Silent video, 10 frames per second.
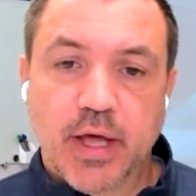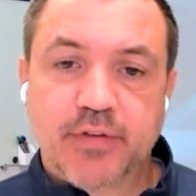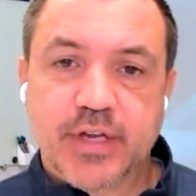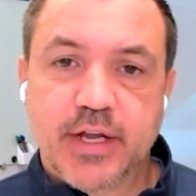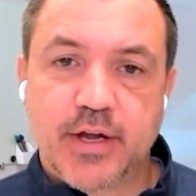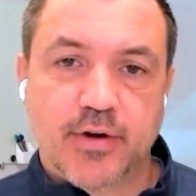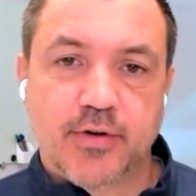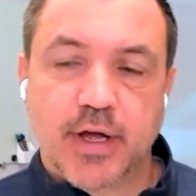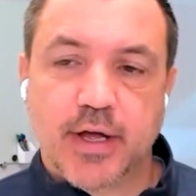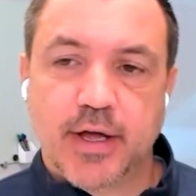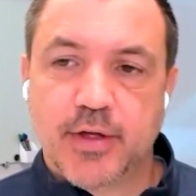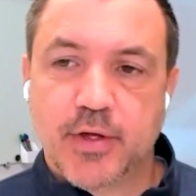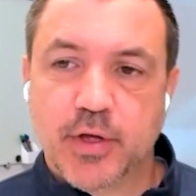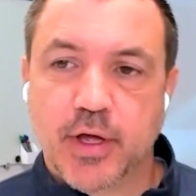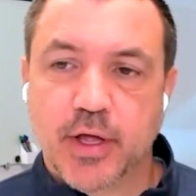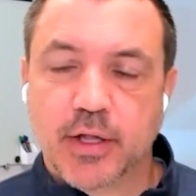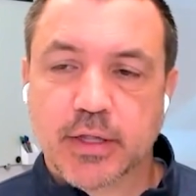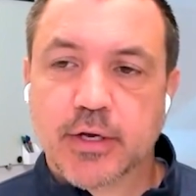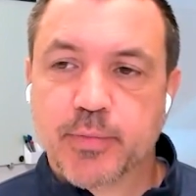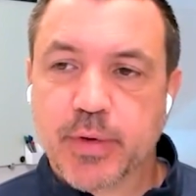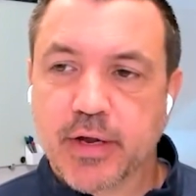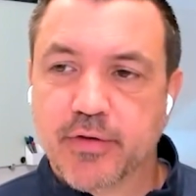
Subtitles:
love to hear a little bit